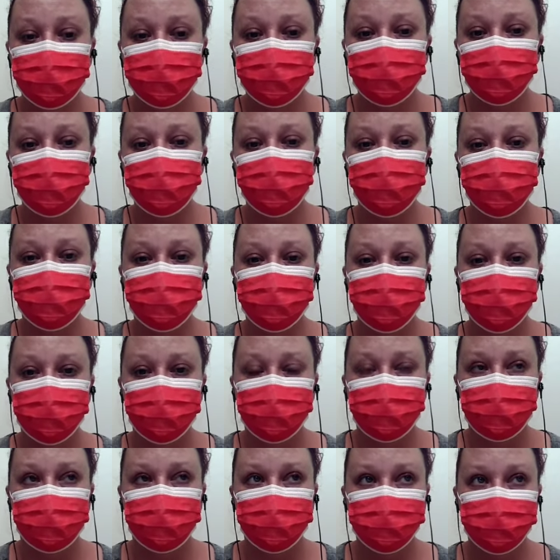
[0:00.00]
the queue for
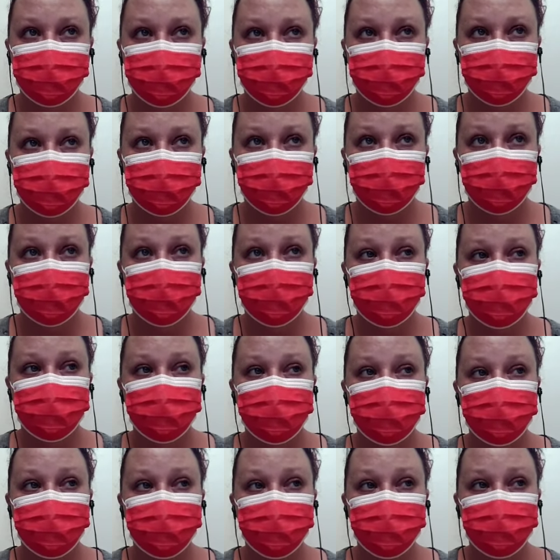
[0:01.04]
like a month.
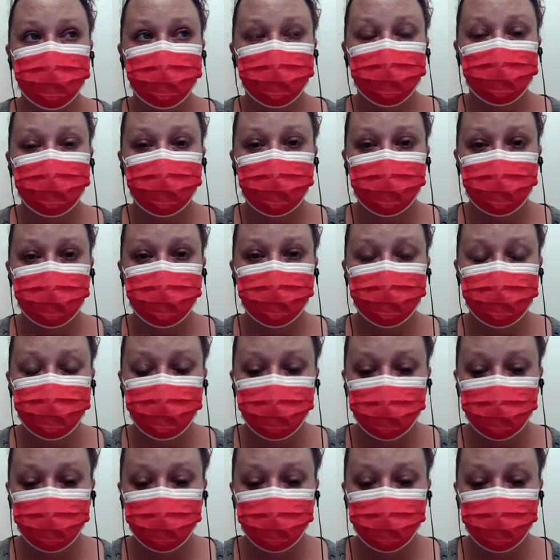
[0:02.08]
But I have to